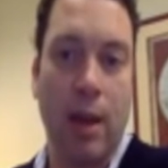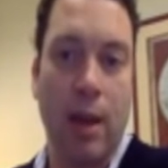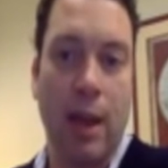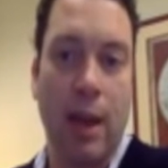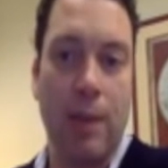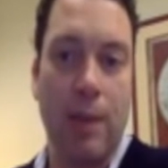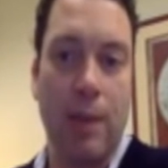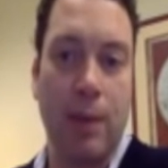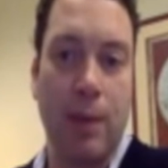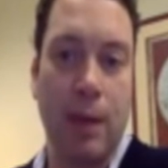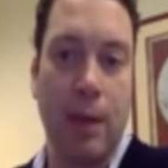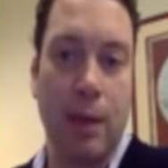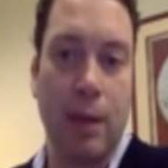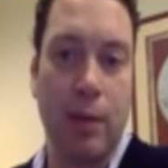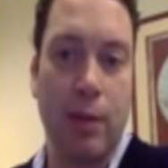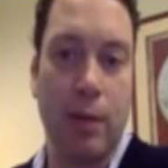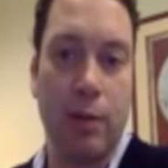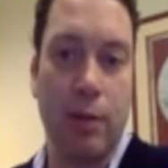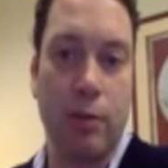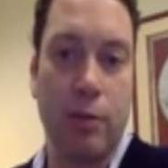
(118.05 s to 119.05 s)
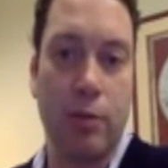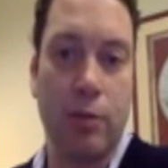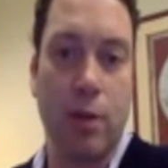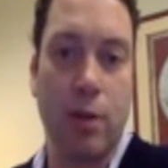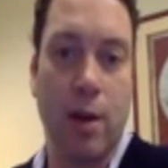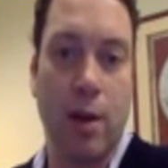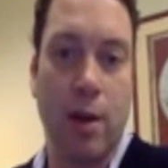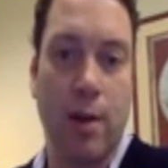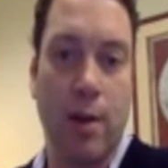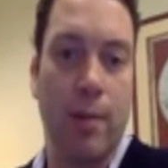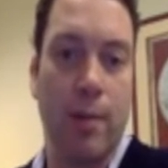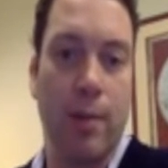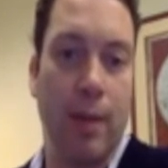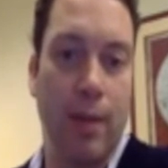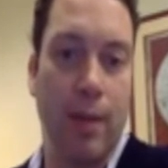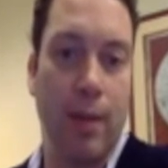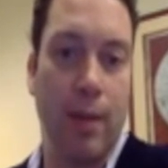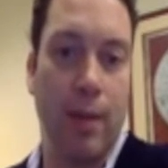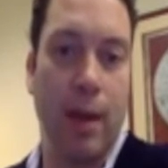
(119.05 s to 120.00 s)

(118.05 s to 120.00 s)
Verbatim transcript: A P English, um, and the